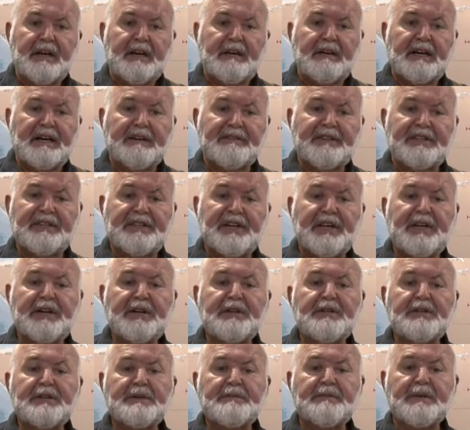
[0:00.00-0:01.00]
you have these
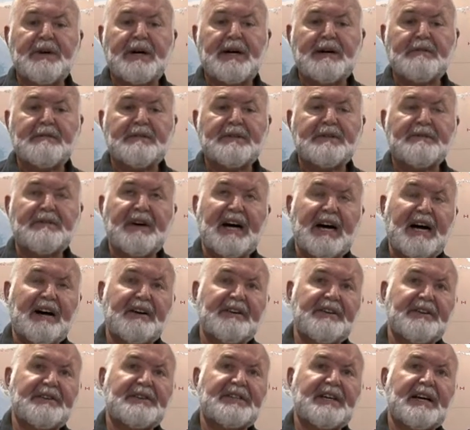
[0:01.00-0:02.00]
huge problems of how
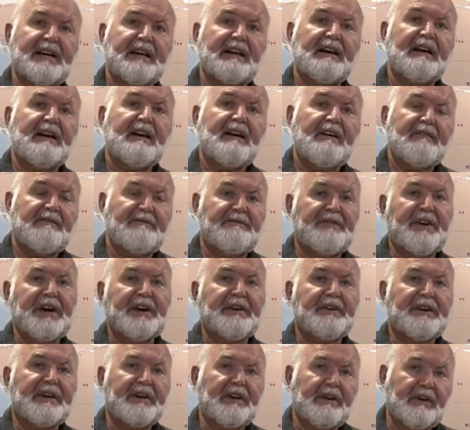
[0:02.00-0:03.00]
do you take
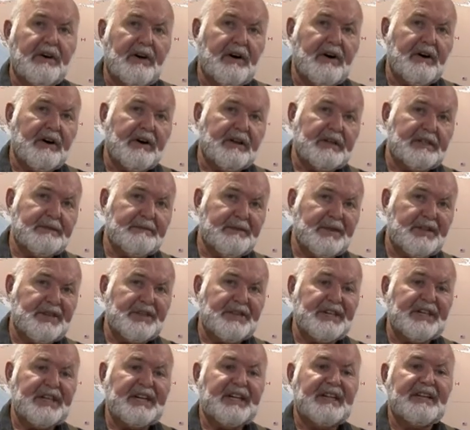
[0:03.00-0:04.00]
very large
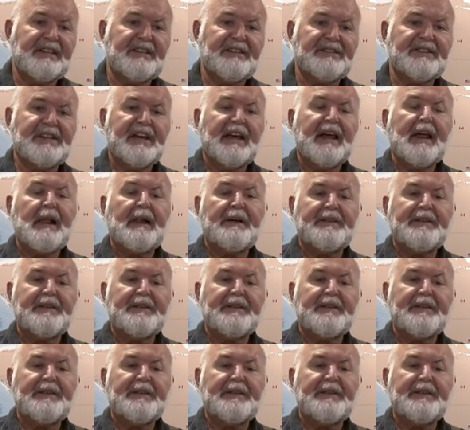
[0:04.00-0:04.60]
machines,